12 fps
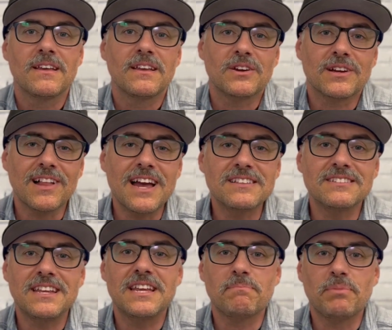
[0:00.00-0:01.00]
Your clients
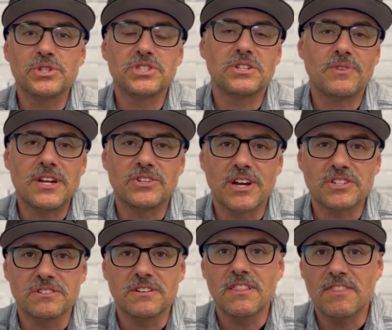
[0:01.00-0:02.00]
need a push in the right
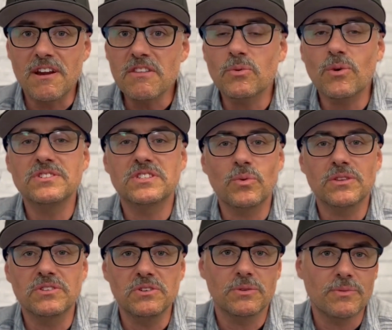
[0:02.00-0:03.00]
direction. They're the ones that want
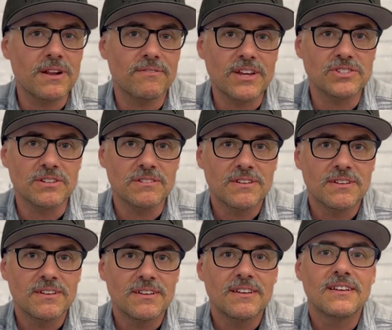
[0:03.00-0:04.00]
to do the renovation.
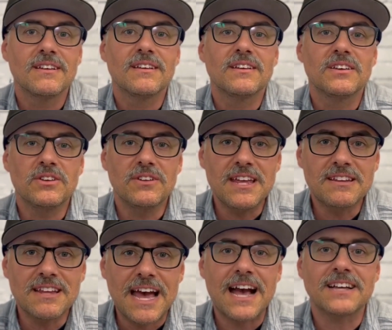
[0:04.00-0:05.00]
You need
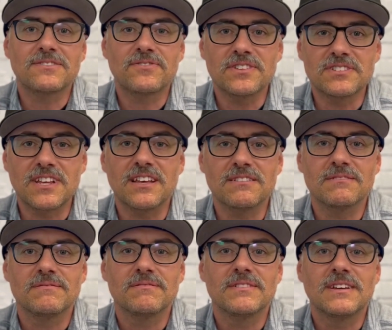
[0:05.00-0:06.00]
to ask for the sale.
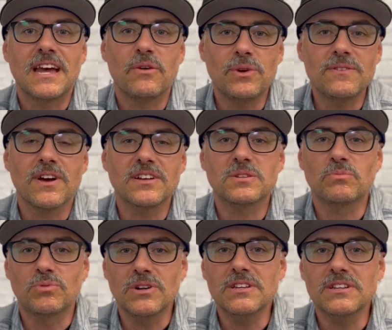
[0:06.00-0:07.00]
And we've got some
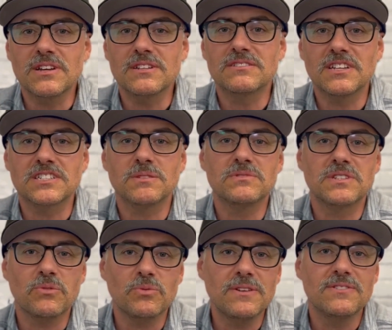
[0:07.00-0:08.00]
really good systems
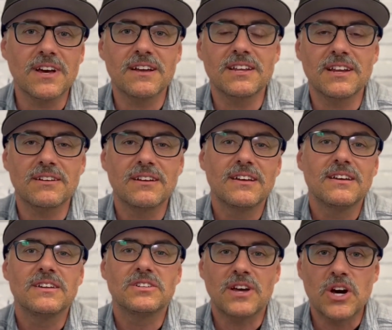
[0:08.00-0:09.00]
that we've done here
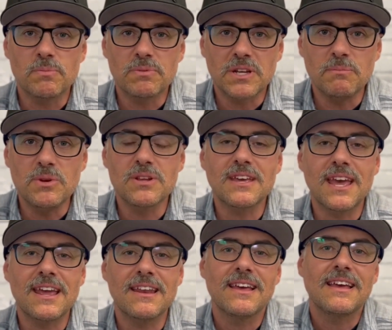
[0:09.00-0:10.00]
to help
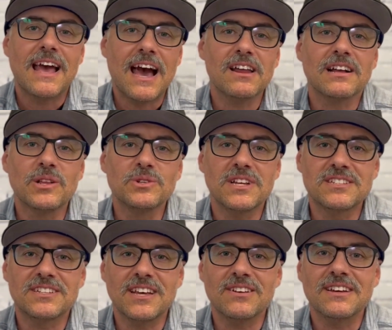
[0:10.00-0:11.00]
communicate how to close that
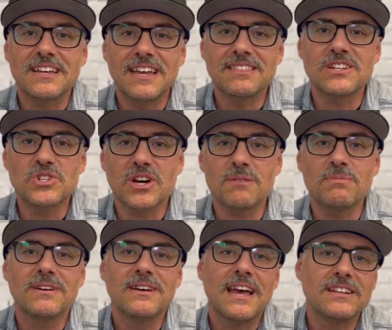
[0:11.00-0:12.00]
sale, get the job,
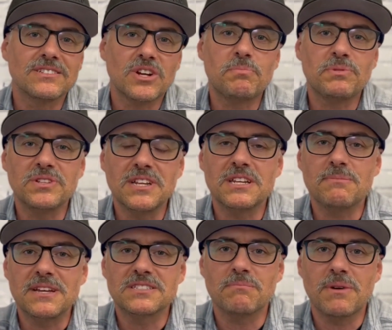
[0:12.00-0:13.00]
and start proceeding to
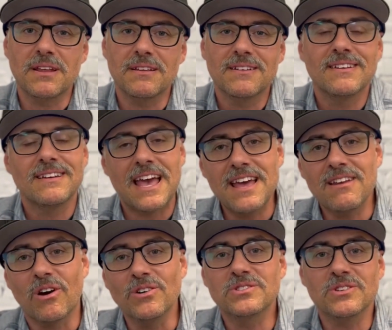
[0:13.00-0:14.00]
make some money. And
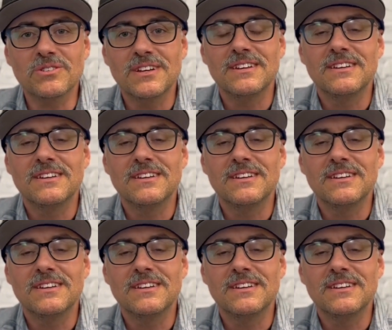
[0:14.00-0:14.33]
also